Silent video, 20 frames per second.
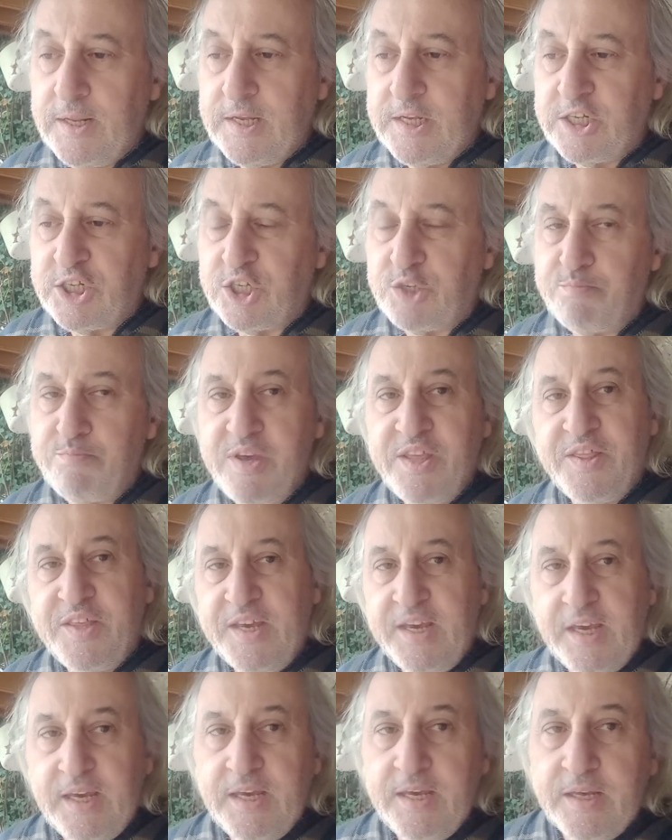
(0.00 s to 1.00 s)

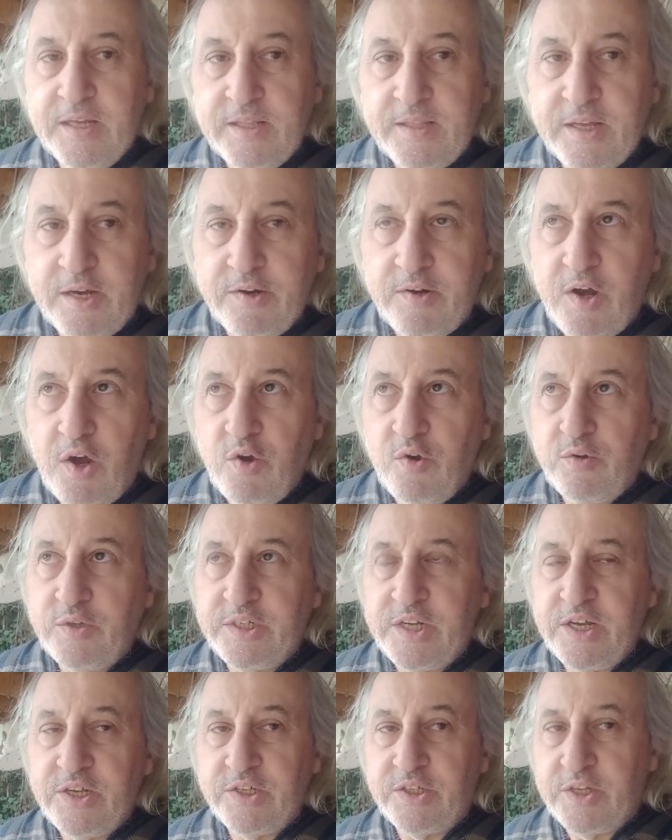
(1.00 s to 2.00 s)
smithy their own
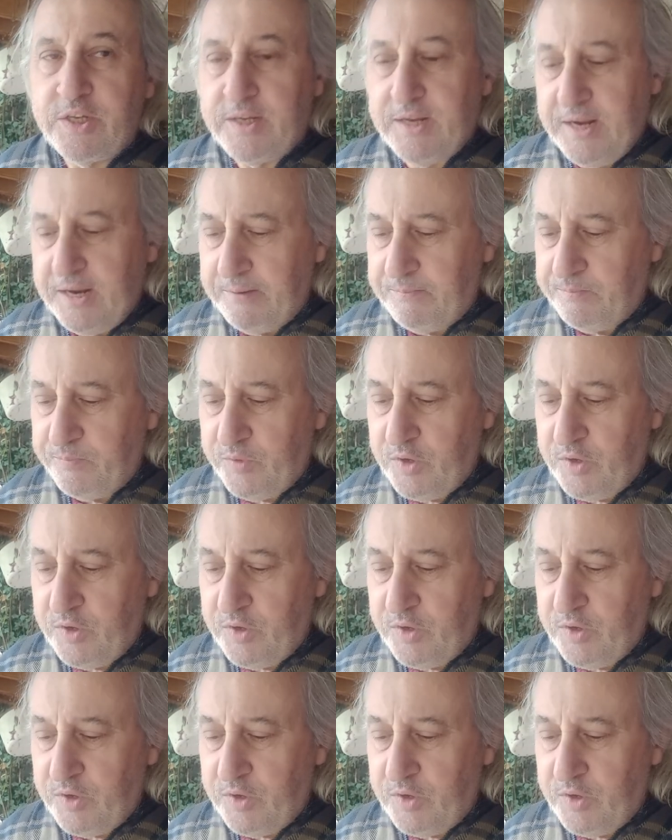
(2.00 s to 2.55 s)
destiny.